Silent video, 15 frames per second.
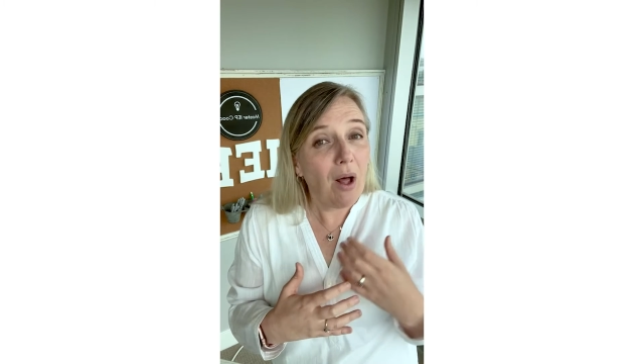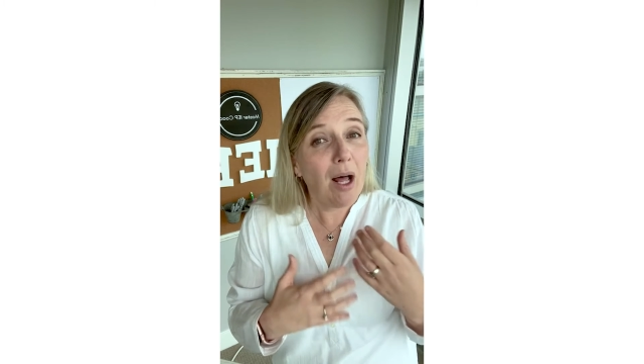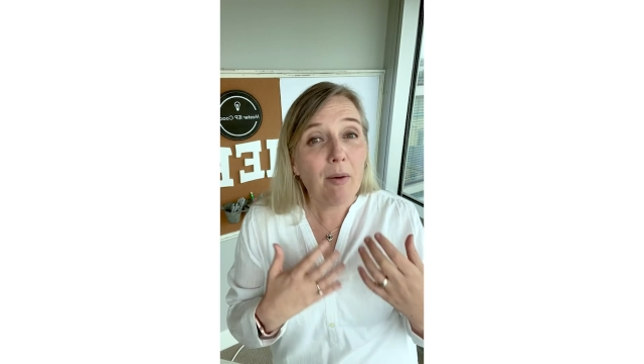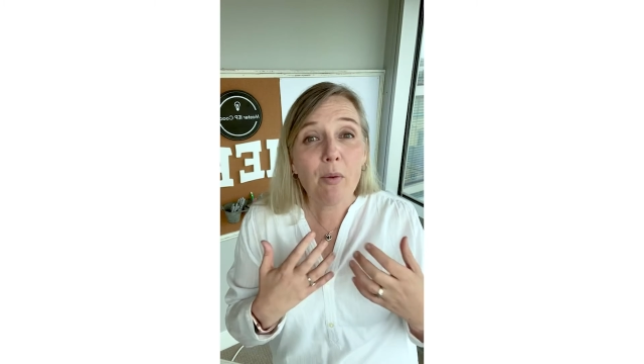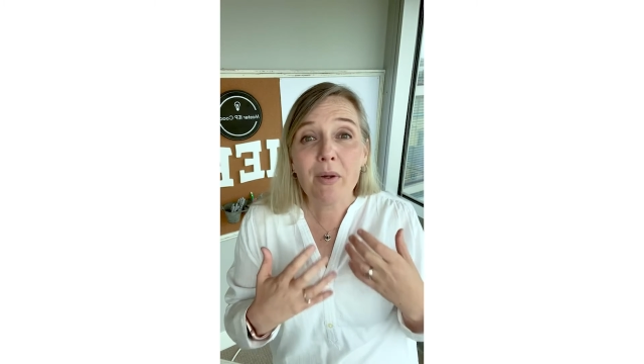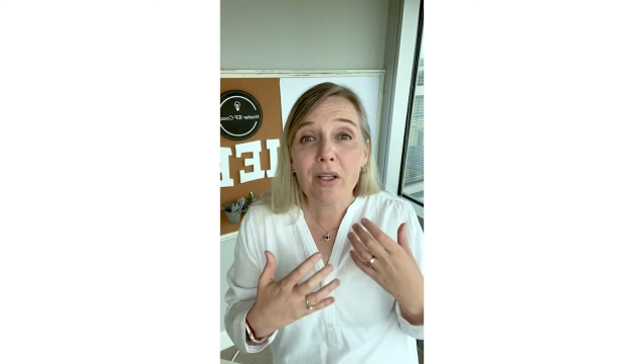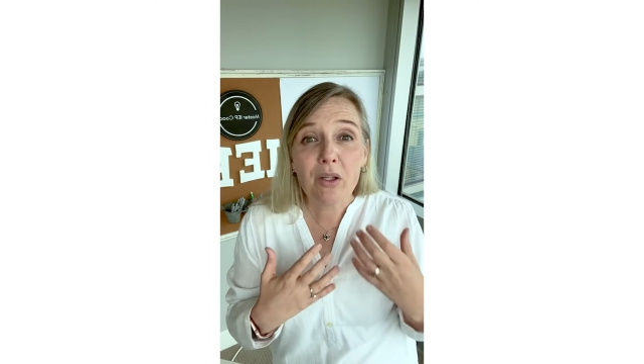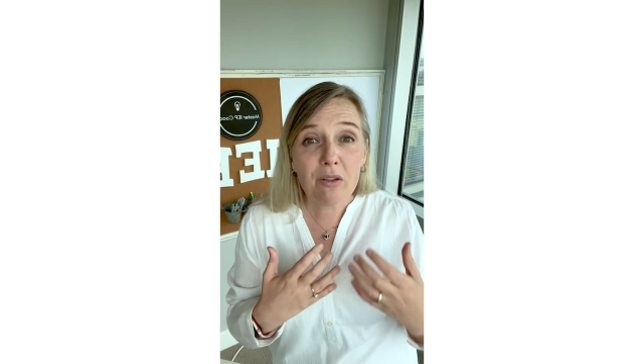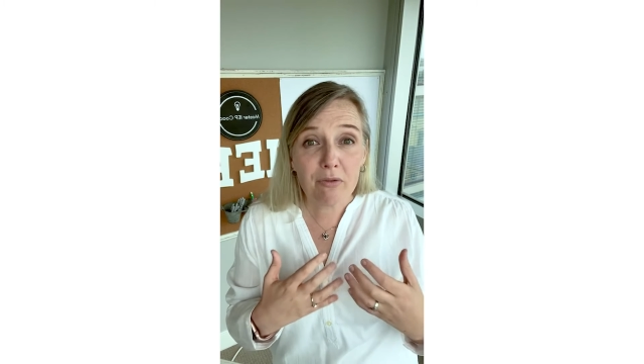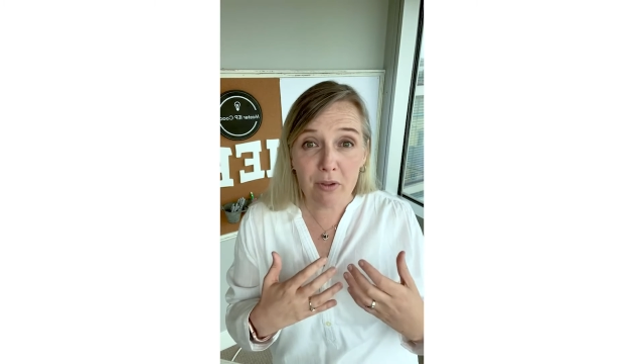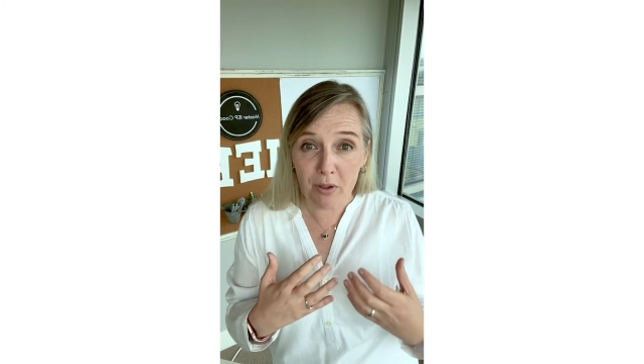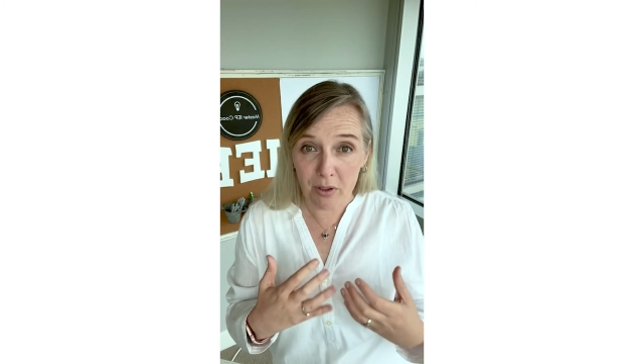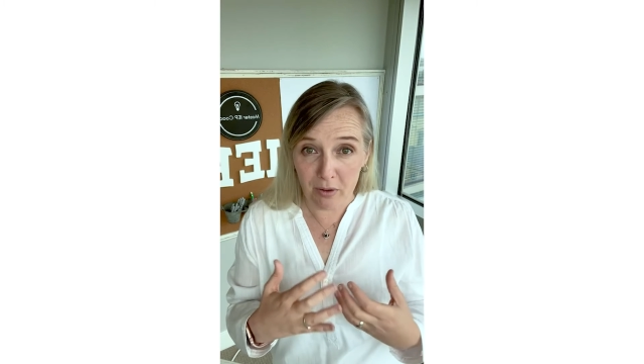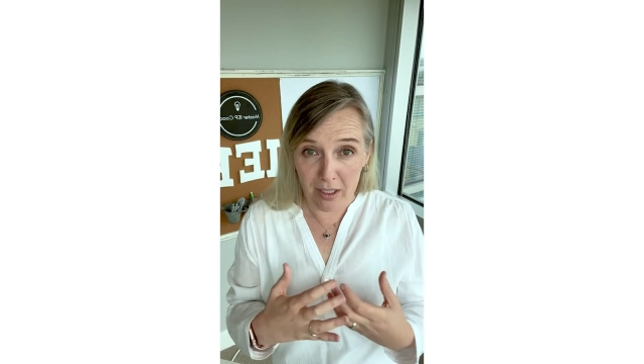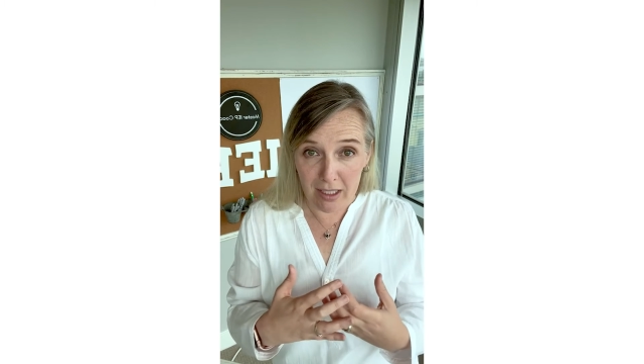how about we look
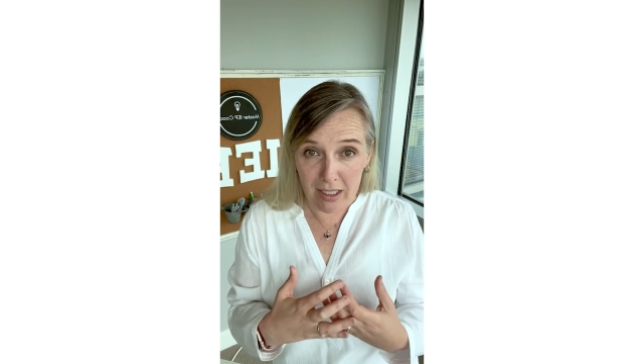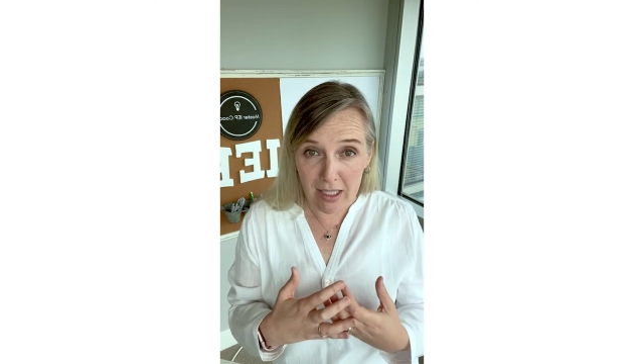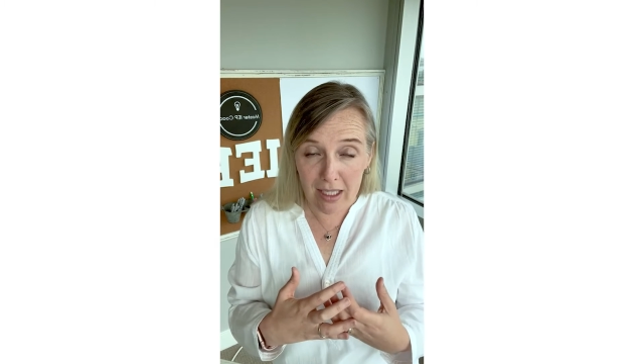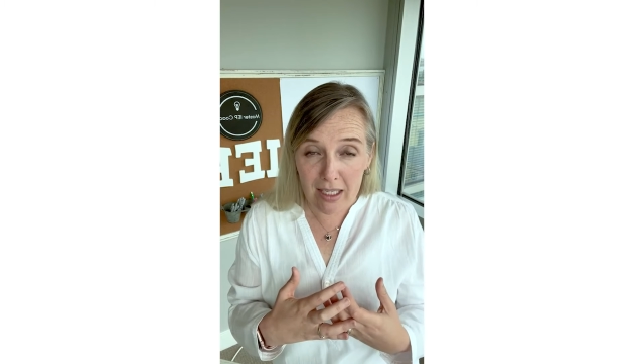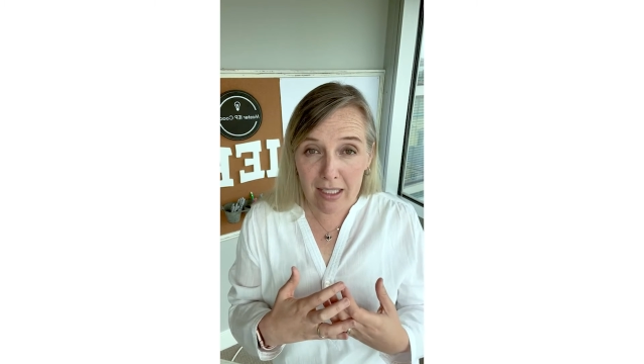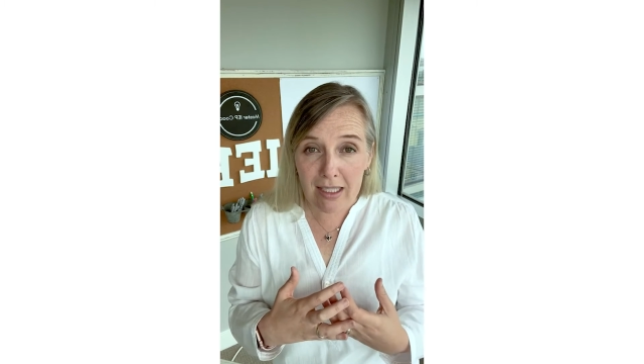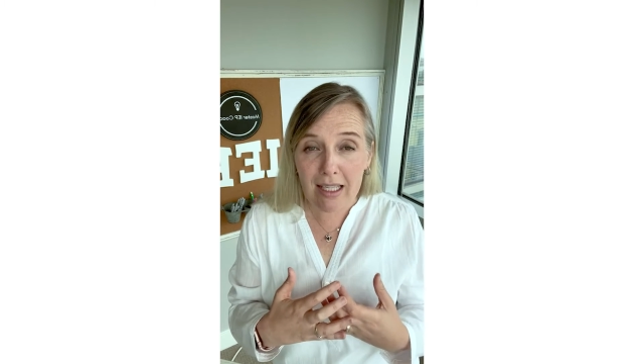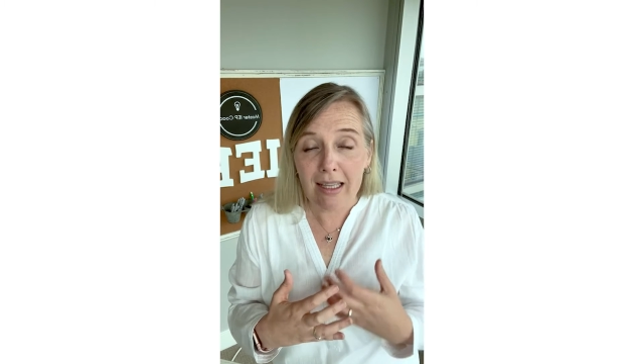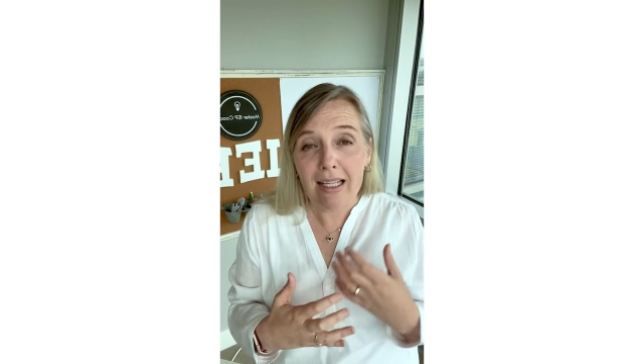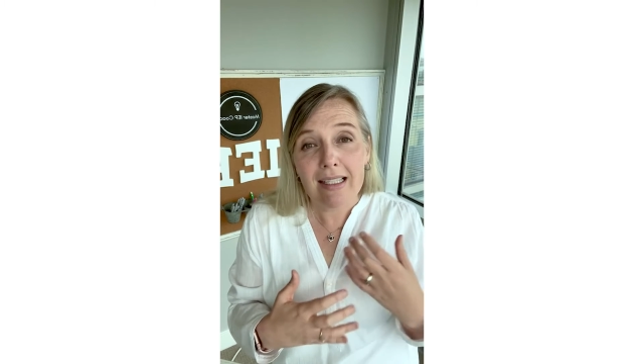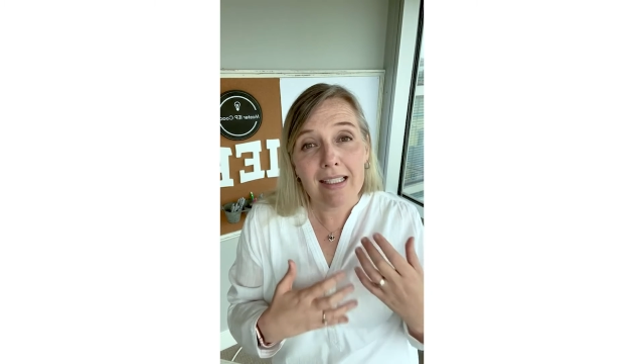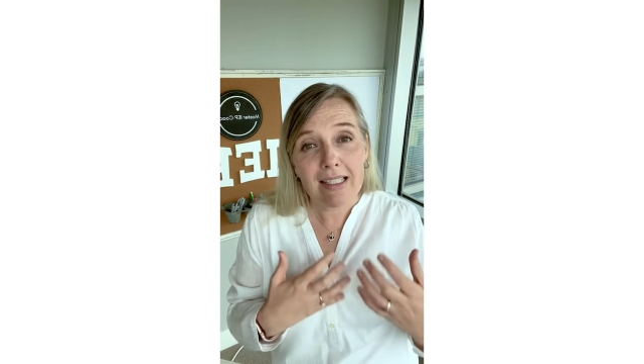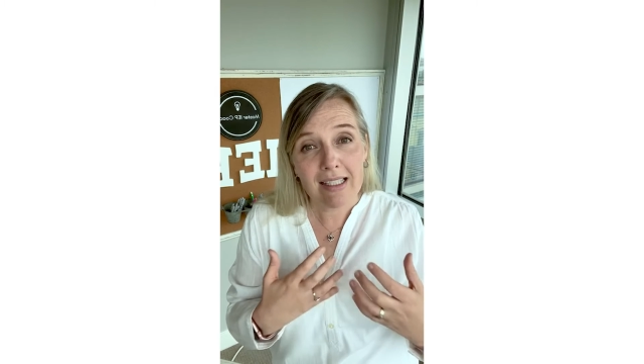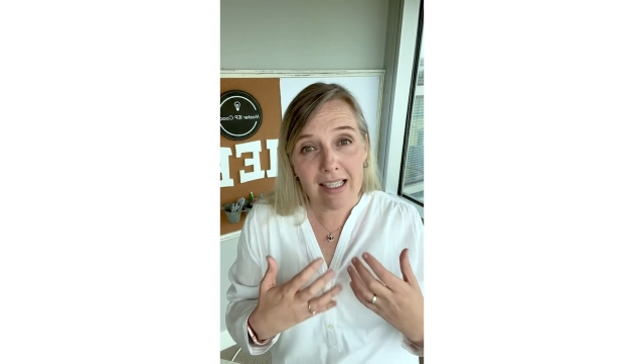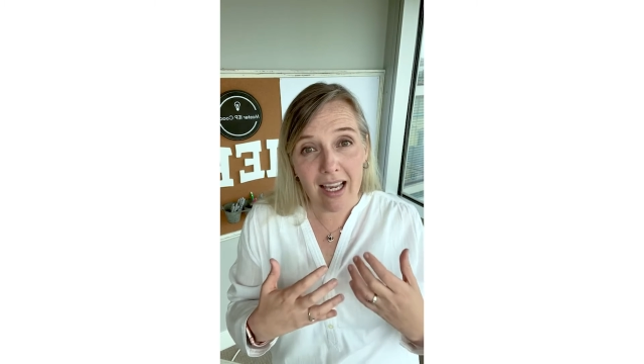further into this and let's
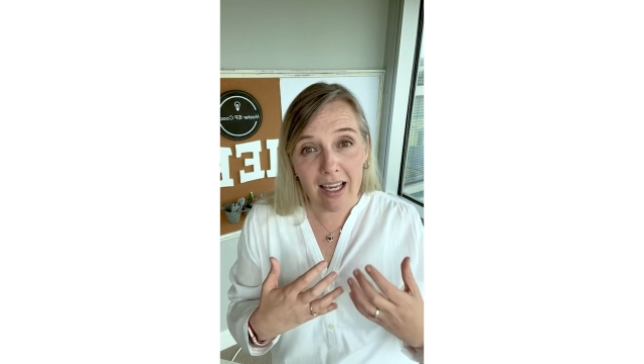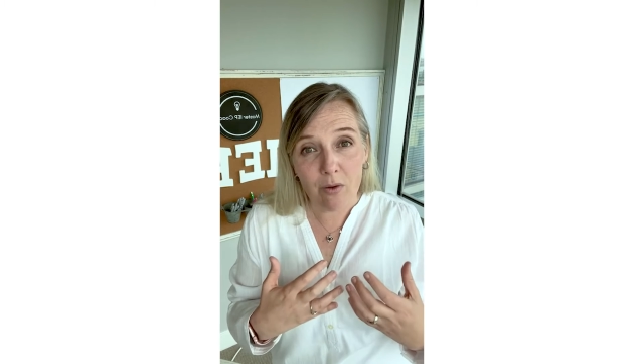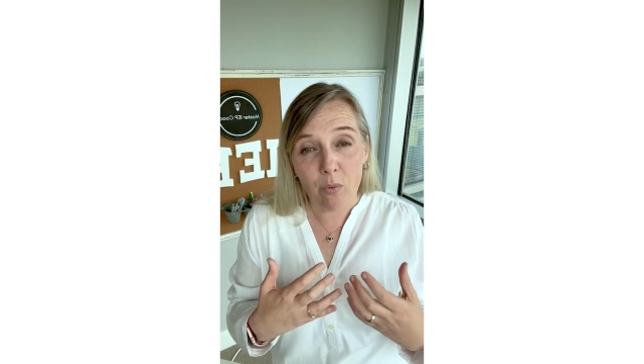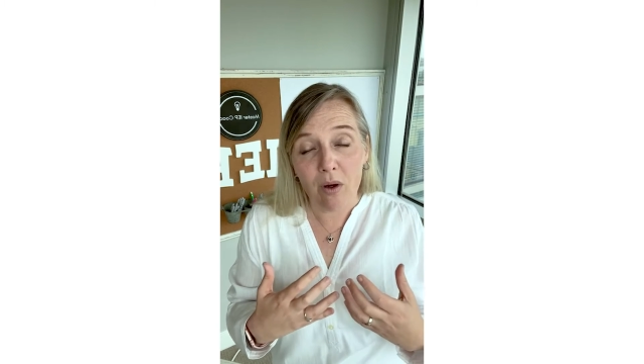decide